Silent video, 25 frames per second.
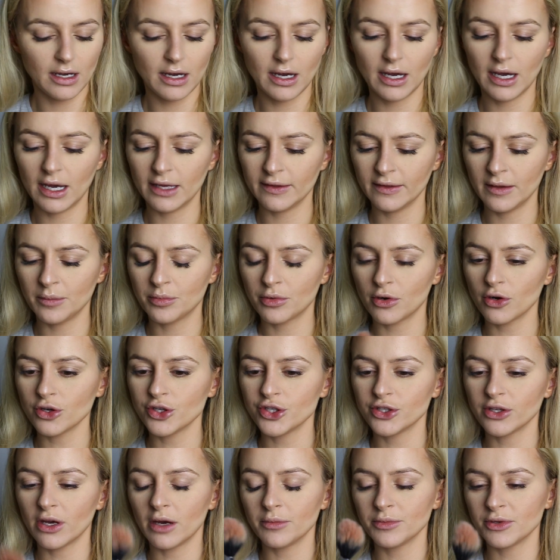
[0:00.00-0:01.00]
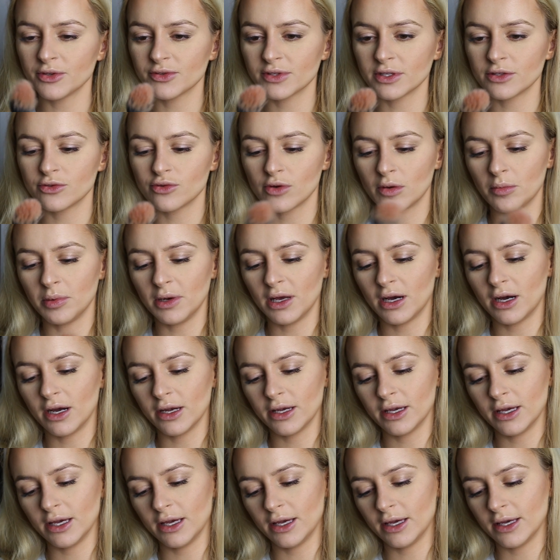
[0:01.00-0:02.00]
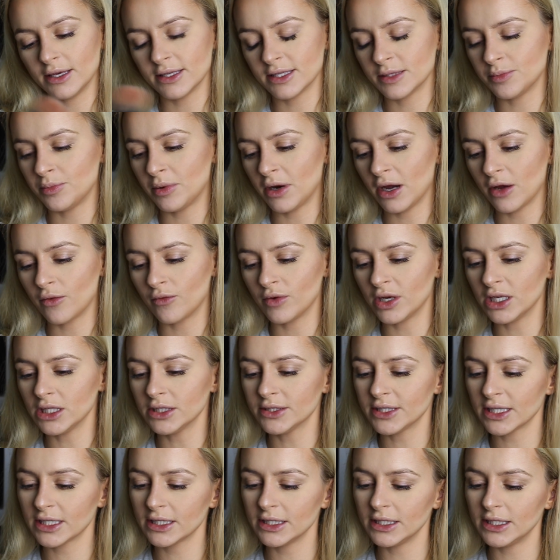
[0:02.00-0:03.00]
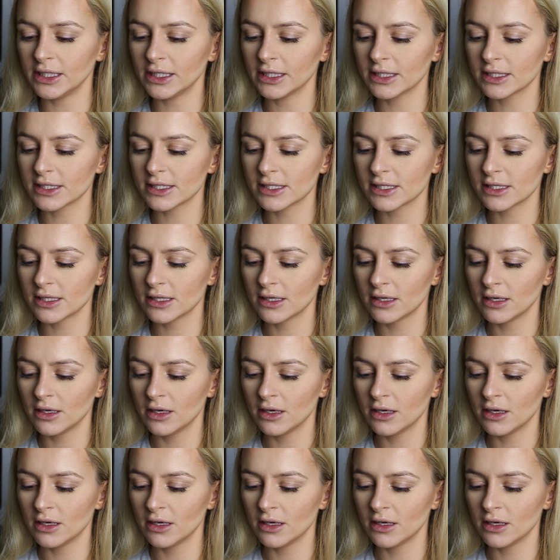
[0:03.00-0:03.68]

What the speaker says: And the brush that I'm using to apply is by Real Techniques,